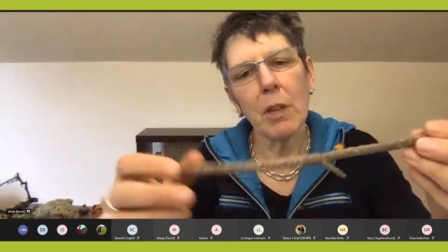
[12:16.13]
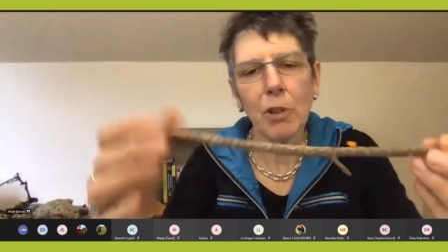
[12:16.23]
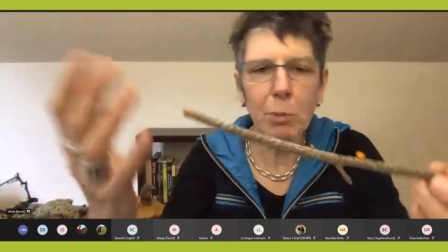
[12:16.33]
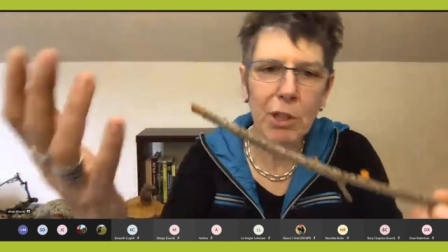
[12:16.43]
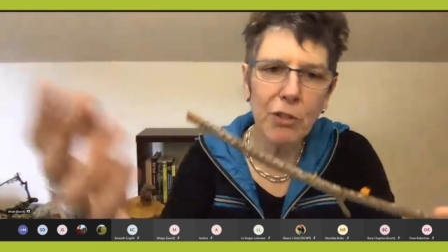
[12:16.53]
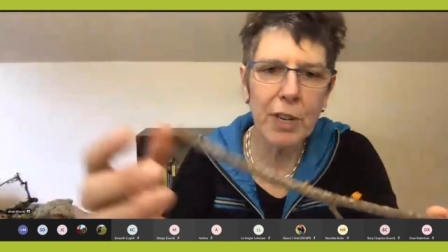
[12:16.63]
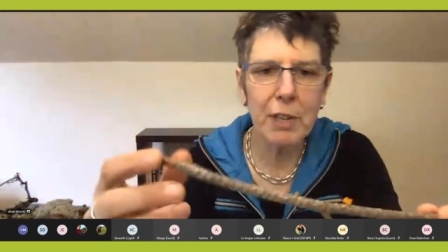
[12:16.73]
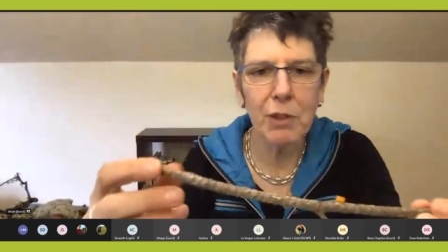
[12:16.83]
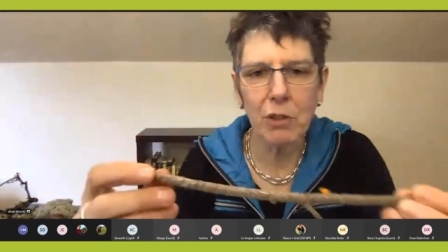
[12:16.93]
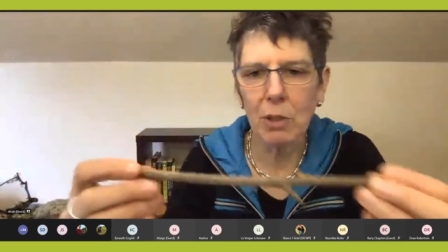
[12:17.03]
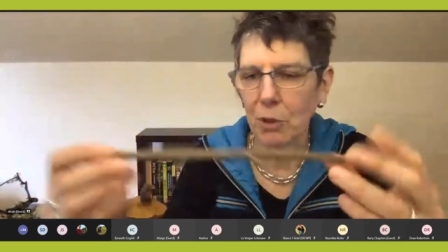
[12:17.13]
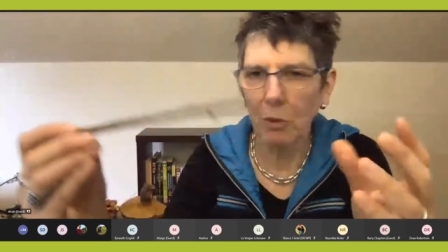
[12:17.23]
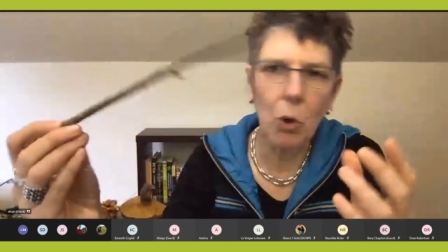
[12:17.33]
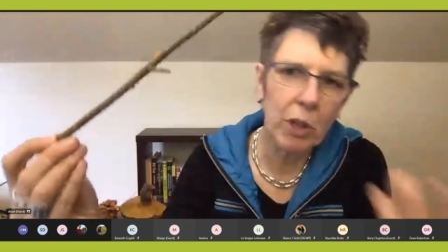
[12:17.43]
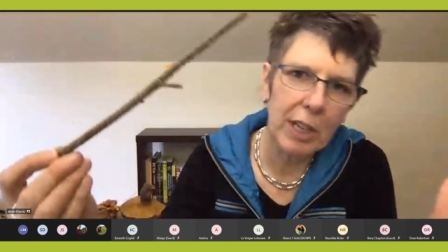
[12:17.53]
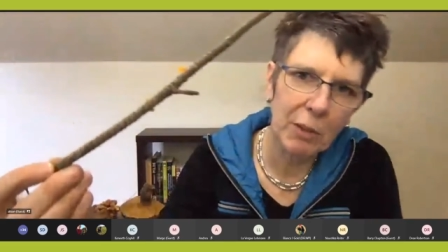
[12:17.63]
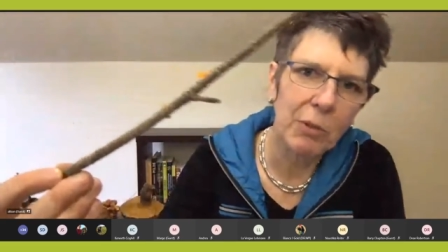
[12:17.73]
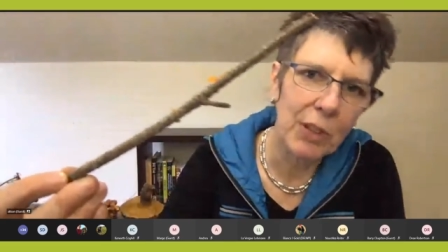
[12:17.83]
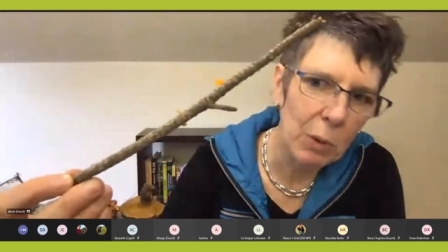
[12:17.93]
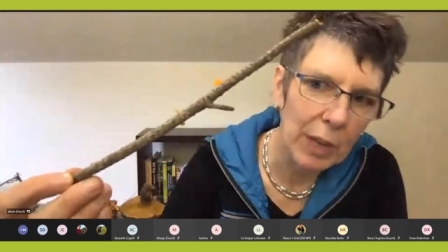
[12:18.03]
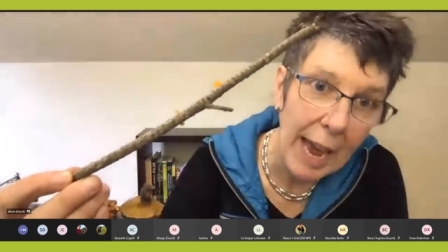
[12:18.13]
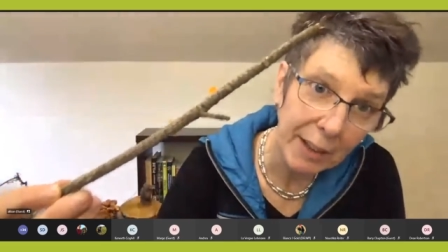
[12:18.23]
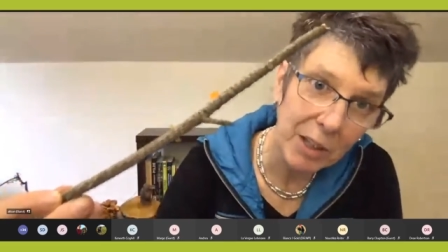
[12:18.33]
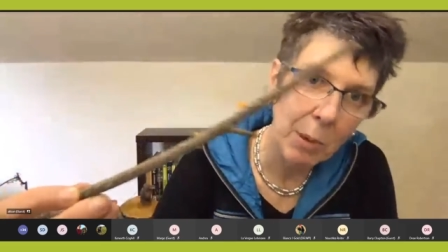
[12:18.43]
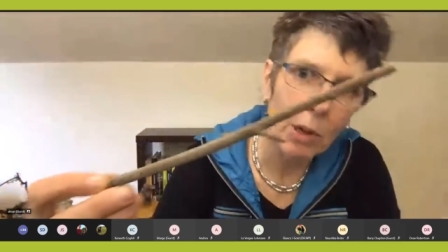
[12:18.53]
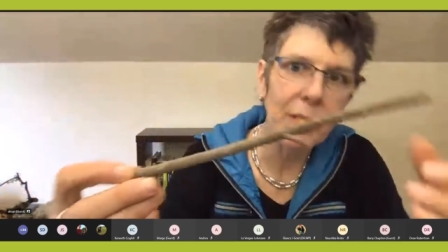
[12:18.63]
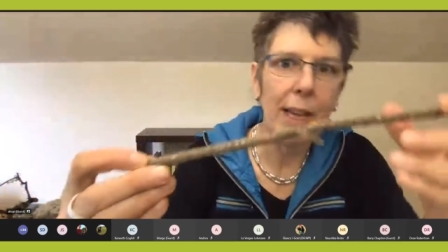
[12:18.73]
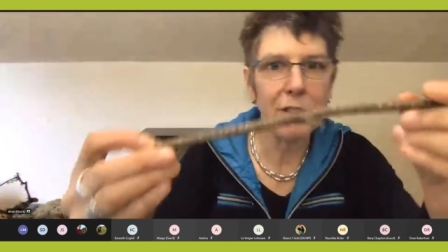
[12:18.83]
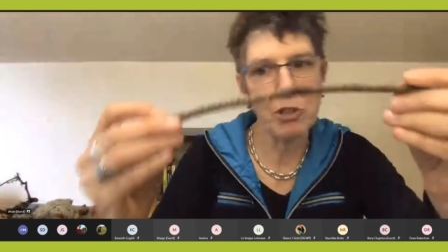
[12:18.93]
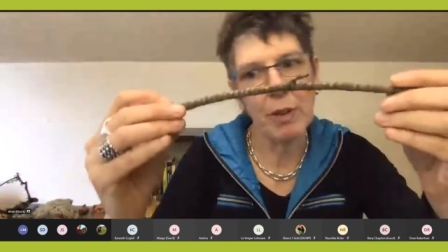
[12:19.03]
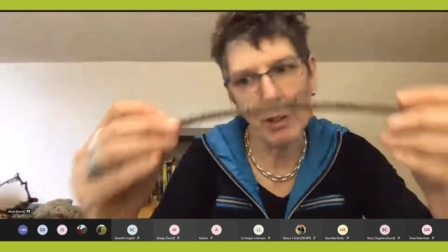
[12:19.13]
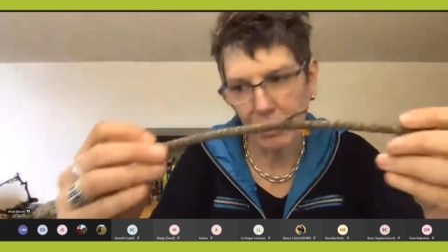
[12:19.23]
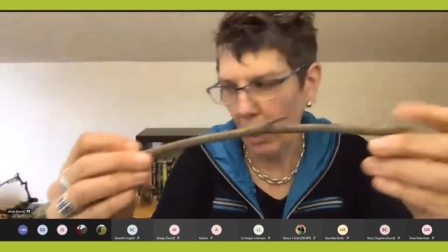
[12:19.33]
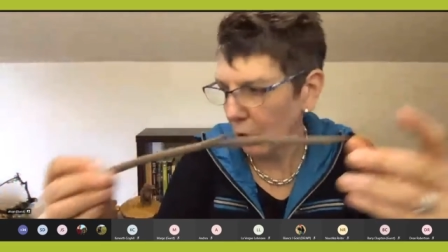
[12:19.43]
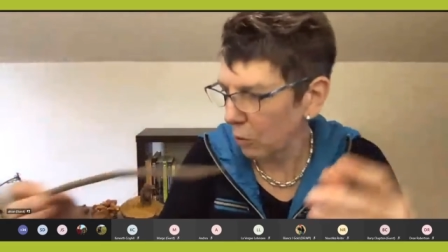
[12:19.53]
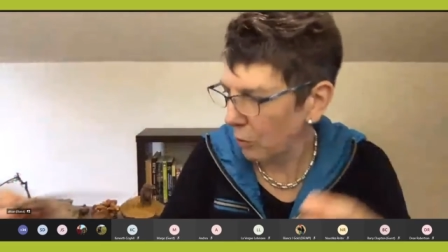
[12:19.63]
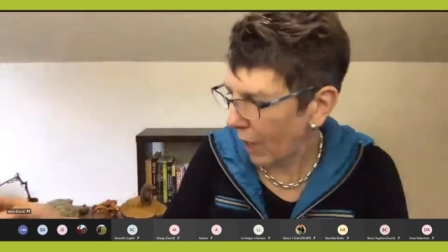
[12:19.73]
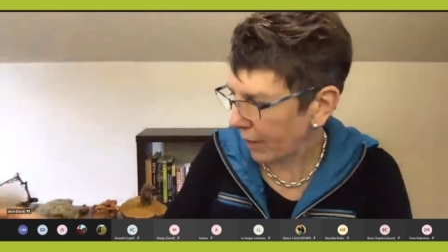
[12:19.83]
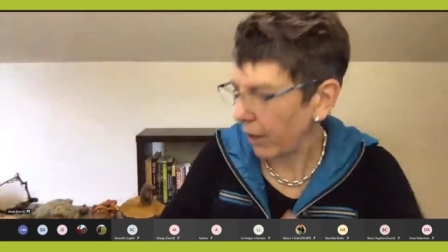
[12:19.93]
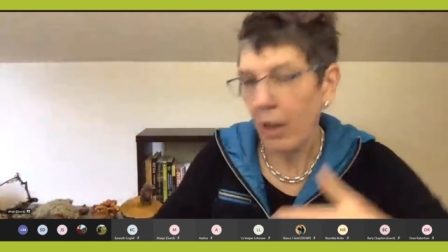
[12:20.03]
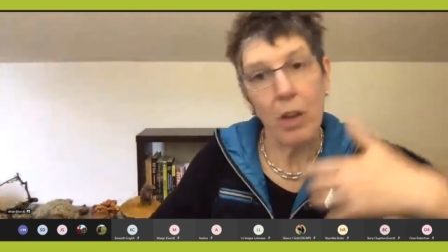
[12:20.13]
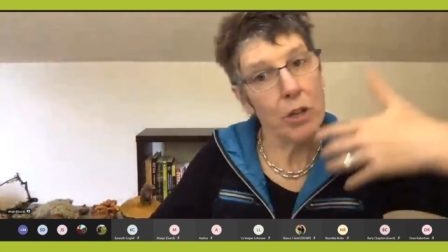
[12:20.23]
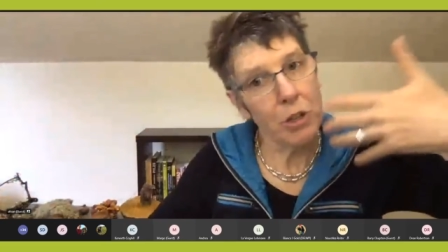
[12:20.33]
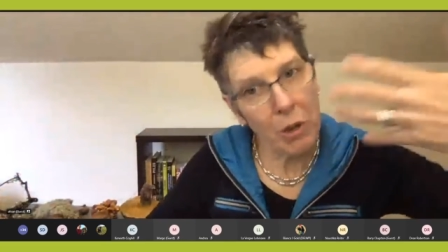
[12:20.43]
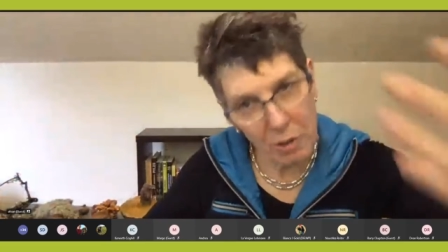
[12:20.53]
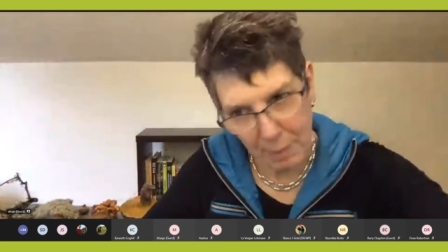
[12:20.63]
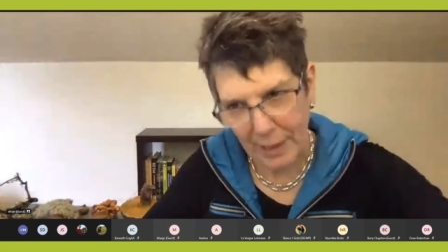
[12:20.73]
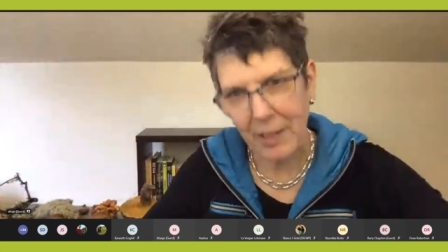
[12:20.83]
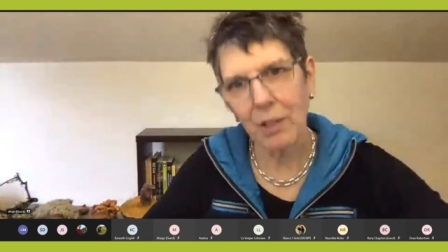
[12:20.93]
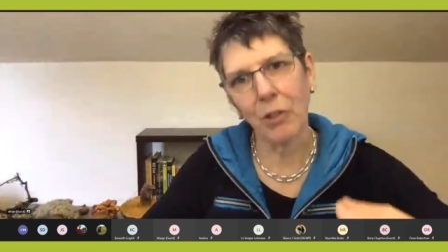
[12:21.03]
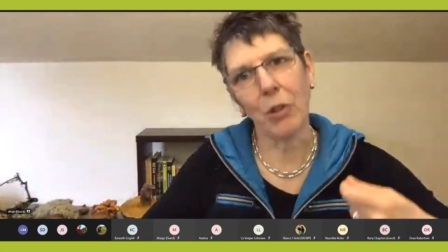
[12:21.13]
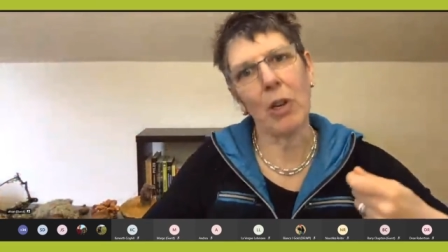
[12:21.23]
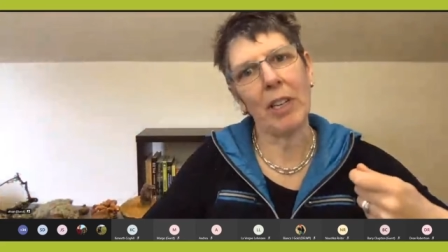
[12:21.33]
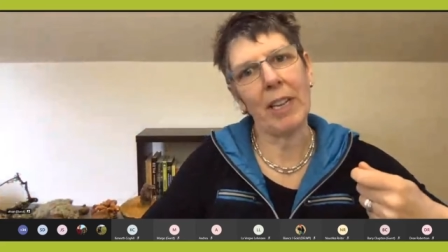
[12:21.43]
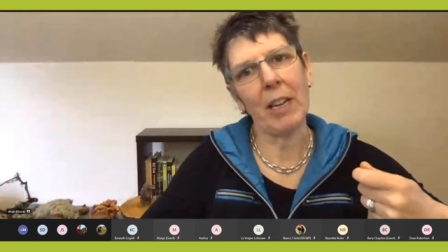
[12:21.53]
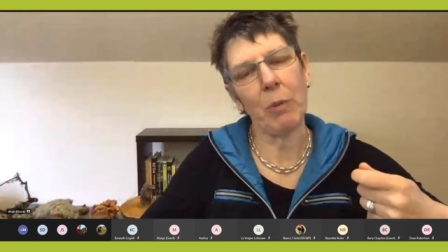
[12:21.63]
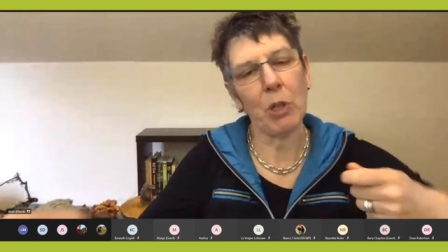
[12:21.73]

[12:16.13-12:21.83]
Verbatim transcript: there'll be three different groups of organisms that will act upon that to recycle that, turn it back into soil again.